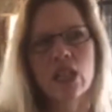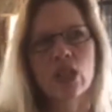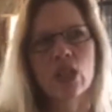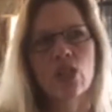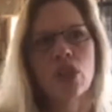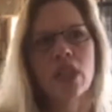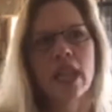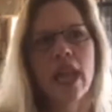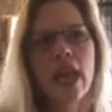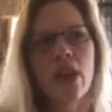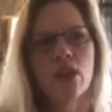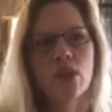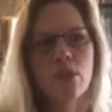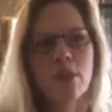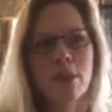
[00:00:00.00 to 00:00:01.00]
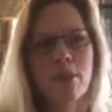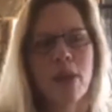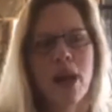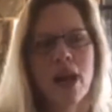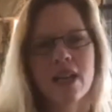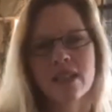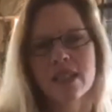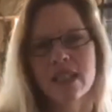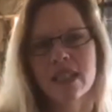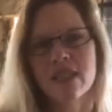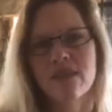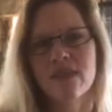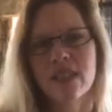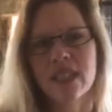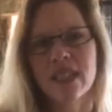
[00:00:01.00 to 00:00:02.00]
learning how to be
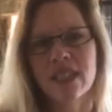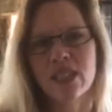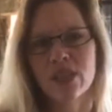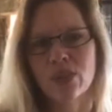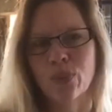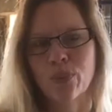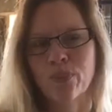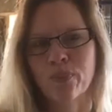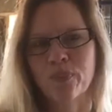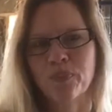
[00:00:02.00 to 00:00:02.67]
positive is